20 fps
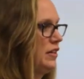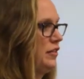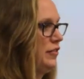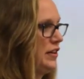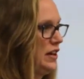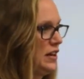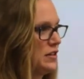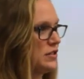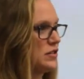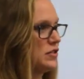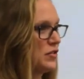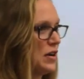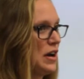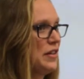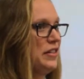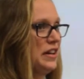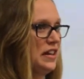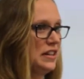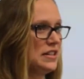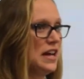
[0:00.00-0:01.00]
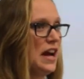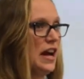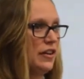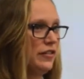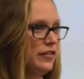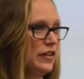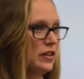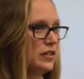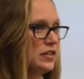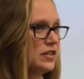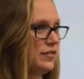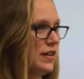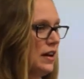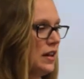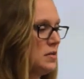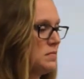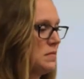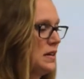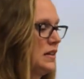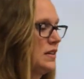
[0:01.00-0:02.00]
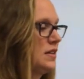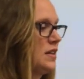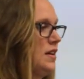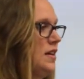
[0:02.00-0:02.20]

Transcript: fetus throughout the entire fetal development,